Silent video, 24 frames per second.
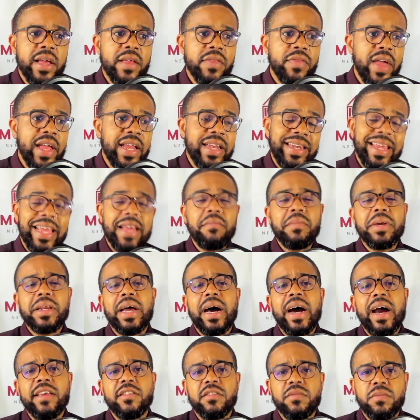they
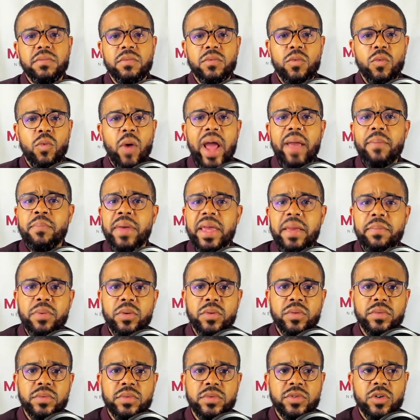demonized white
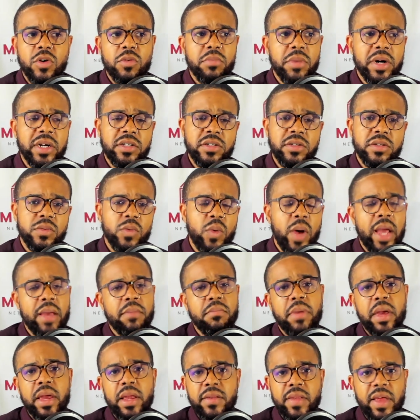people so much, white
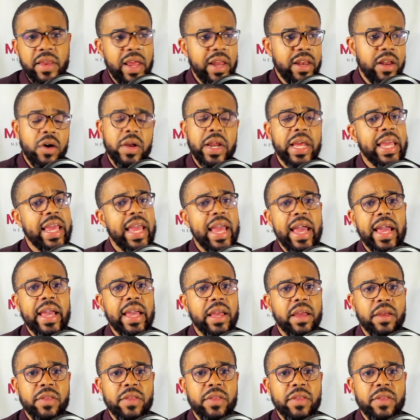men, that they know they can't.